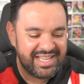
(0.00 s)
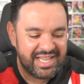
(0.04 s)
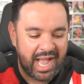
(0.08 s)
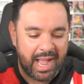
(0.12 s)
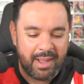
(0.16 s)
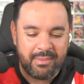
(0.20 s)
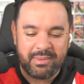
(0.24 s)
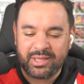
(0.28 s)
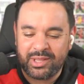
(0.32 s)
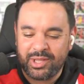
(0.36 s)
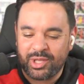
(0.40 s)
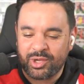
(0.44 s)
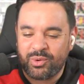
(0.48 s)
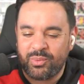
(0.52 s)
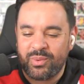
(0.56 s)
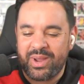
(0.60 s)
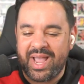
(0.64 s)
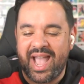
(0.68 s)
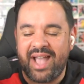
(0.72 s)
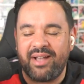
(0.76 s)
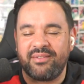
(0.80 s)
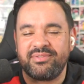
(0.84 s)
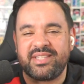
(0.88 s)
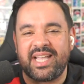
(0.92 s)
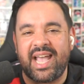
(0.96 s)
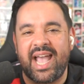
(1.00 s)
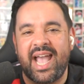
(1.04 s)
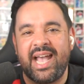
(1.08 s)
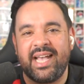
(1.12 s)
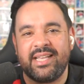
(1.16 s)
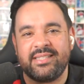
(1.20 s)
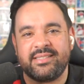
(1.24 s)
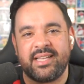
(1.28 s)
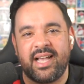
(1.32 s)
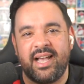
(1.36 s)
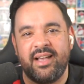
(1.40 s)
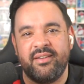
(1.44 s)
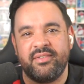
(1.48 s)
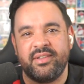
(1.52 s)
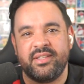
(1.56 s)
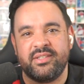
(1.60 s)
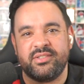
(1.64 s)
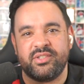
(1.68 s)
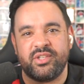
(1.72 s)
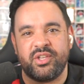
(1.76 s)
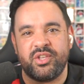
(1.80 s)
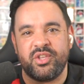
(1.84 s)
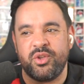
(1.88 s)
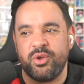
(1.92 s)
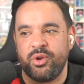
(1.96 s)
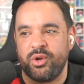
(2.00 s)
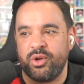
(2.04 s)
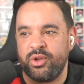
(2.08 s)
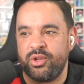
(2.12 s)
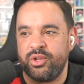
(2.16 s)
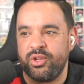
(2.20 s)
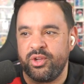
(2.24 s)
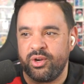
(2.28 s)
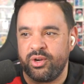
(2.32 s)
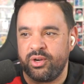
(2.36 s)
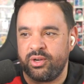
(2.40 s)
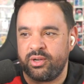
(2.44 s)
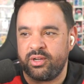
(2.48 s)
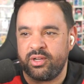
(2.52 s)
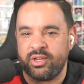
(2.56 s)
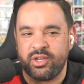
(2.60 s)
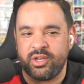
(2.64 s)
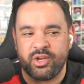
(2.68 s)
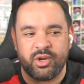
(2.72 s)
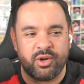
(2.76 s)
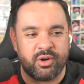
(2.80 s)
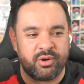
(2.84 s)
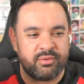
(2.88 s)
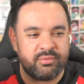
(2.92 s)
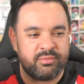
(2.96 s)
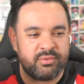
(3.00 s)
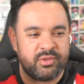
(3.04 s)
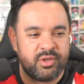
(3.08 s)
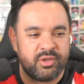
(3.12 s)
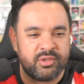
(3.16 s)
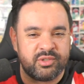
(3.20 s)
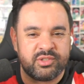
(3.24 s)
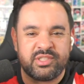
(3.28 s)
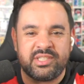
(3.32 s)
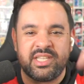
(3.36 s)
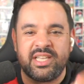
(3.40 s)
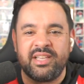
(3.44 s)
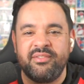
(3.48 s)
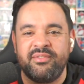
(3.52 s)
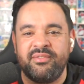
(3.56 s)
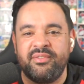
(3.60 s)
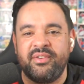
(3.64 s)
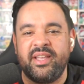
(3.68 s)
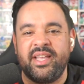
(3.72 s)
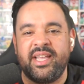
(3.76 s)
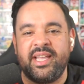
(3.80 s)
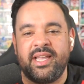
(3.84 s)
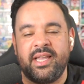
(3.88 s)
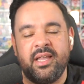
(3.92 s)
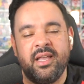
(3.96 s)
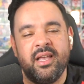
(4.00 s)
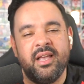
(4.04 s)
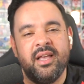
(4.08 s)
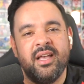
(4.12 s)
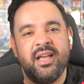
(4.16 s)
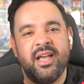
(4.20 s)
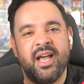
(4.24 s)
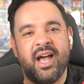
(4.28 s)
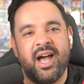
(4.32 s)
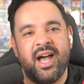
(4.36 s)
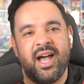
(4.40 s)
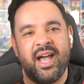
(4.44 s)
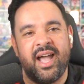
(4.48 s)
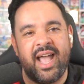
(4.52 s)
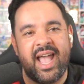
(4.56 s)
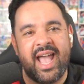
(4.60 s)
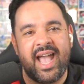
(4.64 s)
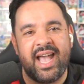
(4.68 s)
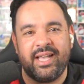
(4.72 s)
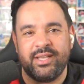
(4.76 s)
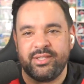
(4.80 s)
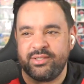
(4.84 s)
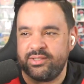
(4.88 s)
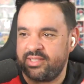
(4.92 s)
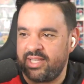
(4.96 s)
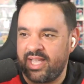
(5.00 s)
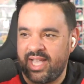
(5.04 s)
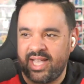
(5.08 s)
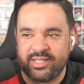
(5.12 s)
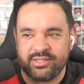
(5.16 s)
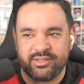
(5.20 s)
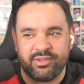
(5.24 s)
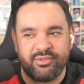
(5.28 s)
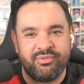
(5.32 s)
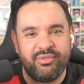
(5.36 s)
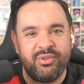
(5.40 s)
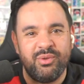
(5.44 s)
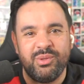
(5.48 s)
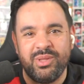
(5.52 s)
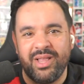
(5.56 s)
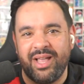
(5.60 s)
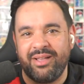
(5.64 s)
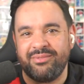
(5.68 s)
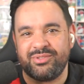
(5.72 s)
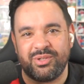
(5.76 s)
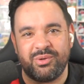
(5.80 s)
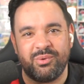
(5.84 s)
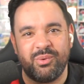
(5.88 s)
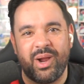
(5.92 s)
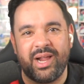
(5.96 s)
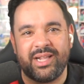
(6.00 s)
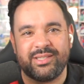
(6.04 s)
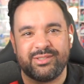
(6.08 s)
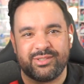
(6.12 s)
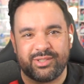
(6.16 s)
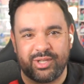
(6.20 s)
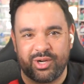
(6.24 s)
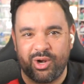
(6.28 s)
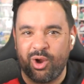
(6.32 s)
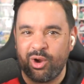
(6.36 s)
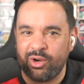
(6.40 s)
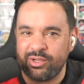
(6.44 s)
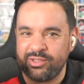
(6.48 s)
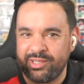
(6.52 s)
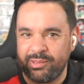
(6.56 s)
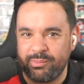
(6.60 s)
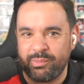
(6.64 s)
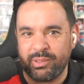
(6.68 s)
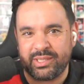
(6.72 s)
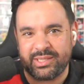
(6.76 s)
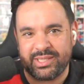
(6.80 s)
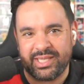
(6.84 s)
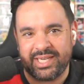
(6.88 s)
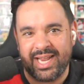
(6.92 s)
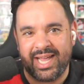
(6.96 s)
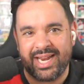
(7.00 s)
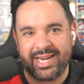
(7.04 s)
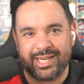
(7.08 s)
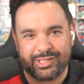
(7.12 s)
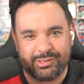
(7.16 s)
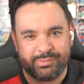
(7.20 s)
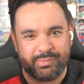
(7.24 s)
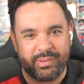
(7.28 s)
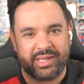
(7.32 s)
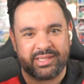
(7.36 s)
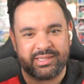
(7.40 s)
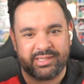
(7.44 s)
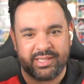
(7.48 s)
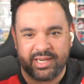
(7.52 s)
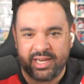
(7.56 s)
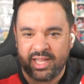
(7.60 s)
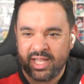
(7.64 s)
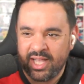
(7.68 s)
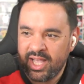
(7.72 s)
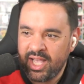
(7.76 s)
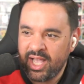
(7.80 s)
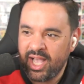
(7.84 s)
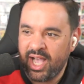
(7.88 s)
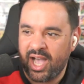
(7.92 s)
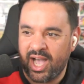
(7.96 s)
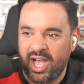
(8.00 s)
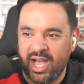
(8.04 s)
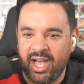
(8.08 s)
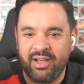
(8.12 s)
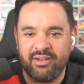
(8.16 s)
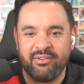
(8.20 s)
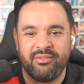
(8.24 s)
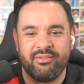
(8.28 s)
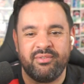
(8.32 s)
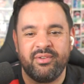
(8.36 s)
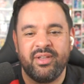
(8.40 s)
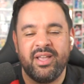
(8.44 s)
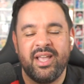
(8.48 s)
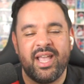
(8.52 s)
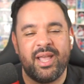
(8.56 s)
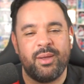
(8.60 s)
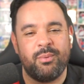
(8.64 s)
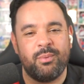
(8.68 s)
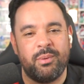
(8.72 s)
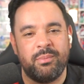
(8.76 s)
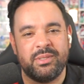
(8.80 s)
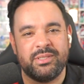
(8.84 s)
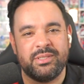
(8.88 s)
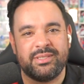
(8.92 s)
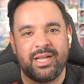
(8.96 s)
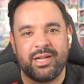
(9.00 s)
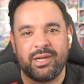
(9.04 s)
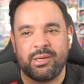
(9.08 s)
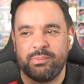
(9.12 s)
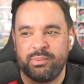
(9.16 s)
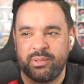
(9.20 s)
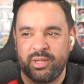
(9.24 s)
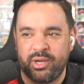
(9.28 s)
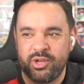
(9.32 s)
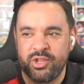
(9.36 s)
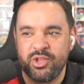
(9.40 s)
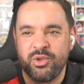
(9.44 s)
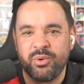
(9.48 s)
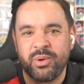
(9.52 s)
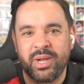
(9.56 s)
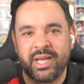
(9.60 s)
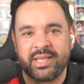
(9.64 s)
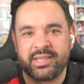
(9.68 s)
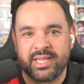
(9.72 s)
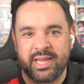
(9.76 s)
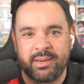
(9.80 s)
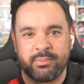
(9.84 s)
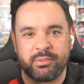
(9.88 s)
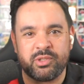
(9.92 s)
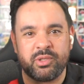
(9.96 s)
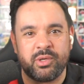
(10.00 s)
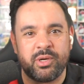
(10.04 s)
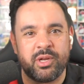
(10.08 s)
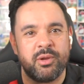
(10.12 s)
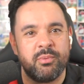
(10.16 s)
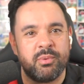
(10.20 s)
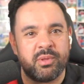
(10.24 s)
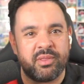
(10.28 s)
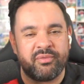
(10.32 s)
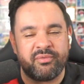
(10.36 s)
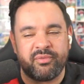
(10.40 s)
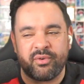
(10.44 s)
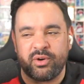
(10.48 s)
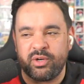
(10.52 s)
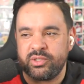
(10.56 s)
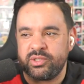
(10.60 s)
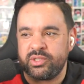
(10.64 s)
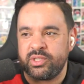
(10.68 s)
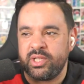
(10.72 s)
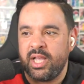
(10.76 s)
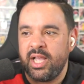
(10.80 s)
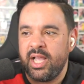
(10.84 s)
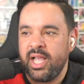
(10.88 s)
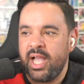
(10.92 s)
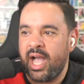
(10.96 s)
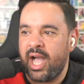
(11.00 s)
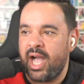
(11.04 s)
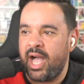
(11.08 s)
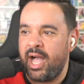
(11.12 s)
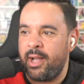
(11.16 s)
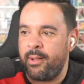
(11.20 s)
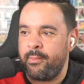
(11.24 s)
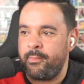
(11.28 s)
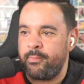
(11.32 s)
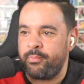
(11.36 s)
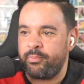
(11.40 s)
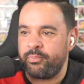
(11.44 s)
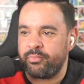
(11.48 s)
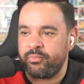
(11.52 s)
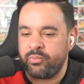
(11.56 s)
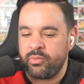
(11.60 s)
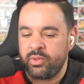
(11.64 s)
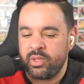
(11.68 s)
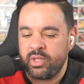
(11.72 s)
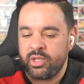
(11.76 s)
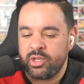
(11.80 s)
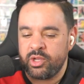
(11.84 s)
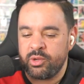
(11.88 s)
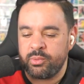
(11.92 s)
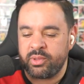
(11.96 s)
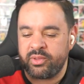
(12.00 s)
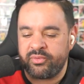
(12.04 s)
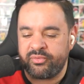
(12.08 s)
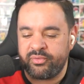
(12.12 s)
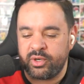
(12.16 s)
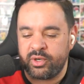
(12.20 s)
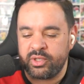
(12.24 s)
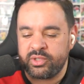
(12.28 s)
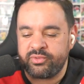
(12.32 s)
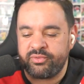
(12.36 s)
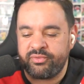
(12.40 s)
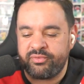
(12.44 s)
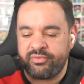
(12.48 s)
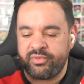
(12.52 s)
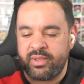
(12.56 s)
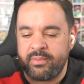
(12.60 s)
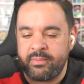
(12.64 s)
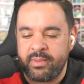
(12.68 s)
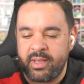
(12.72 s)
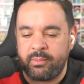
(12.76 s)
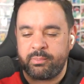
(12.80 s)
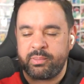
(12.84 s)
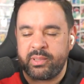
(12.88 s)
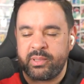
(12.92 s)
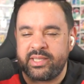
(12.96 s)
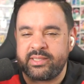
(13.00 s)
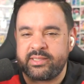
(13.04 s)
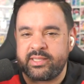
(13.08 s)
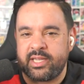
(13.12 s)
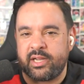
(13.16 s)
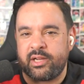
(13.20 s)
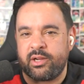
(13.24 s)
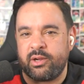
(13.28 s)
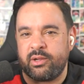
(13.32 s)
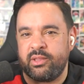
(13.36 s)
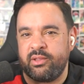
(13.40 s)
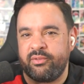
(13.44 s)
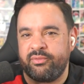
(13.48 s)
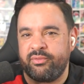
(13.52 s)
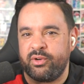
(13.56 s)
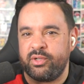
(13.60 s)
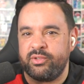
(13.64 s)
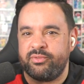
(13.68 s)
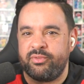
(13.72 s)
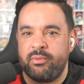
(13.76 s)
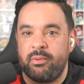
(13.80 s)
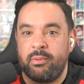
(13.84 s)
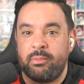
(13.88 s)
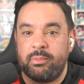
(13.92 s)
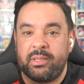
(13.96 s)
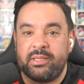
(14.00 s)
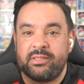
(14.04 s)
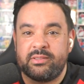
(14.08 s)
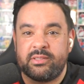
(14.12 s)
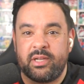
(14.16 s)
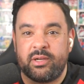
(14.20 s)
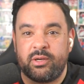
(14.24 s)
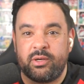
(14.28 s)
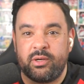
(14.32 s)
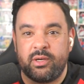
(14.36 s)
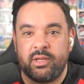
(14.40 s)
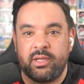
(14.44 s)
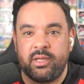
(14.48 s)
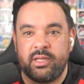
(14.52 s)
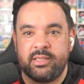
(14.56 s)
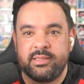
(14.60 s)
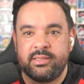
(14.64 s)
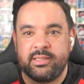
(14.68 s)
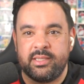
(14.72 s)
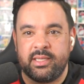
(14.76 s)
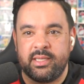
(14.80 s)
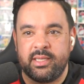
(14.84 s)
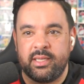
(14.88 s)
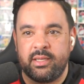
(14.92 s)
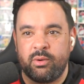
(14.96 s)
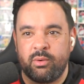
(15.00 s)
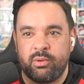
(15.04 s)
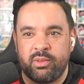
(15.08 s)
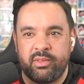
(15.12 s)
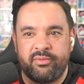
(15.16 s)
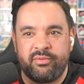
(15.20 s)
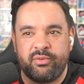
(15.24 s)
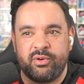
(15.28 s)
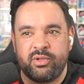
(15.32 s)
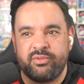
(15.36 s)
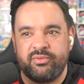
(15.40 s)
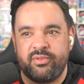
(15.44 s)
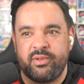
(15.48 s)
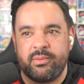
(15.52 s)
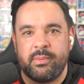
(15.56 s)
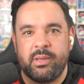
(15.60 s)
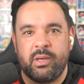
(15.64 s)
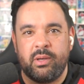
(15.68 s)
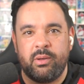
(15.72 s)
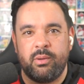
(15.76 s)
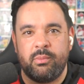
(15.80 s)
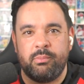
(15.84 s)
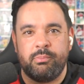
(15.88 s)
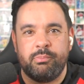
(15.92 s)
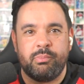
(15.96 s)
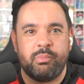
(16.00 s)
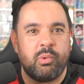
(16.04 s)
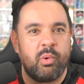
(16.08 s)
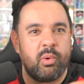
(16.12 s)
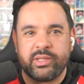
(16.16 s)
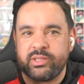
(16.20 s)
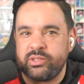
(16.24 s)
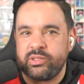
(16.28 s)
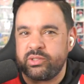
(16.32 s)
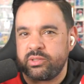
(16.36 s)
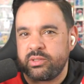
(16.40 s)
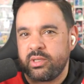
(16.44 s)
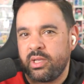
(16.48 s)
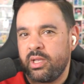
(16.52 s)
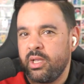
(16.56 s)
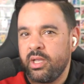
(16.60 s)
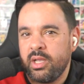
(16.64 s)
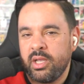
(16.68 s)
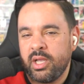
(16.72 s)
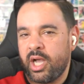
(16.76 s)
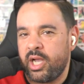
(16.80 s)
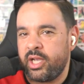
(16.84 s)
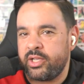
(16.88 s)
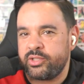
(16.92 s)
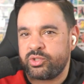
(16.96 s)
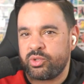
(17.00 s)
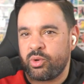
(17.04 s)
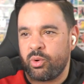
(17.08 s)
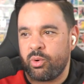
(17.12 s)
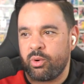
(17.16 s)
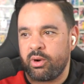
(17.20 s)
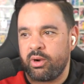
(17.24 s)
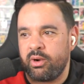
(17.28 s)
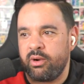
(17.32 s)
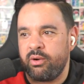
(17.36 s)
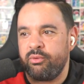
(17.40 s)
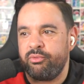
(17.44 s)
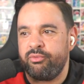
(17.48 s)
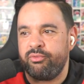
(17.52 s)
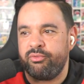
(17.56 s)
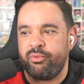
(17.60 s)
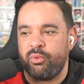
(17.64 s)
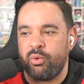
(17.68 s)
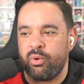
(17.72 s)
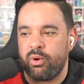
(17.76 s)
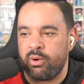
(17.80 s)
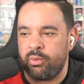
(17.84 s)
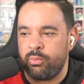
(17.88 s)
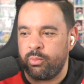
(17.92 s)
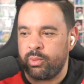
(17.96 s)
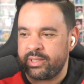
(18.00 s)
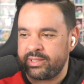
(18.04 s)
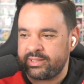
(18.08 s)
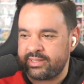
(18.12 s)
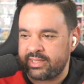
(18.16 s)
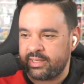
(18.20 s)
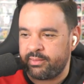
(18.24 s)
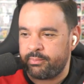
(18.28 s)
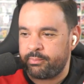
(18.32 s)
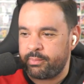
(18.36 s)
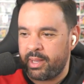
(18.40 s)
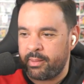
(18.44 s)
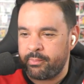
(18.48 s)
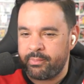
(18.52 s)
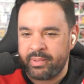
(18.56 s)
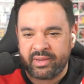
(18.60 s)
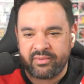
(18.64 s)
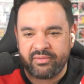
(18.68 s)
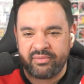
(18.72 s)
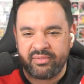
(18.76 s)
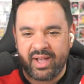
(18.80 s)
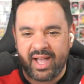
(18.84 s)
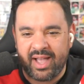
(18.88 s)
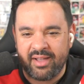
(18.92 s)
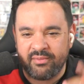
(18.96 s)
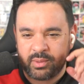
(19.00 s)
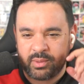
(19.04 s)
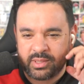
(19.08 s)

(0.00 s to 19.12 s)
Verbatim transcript: I mean, look, we have to ask. Obviously, your your your your CV uh, has has a few lefts and rights that are typically not expected of a women's soccer player. You got the opportunity. You were the first. Um, you were the first female place kicker and the first female place kicker to, to or the first female points uh, scorer for what is it? A, a, Big Five?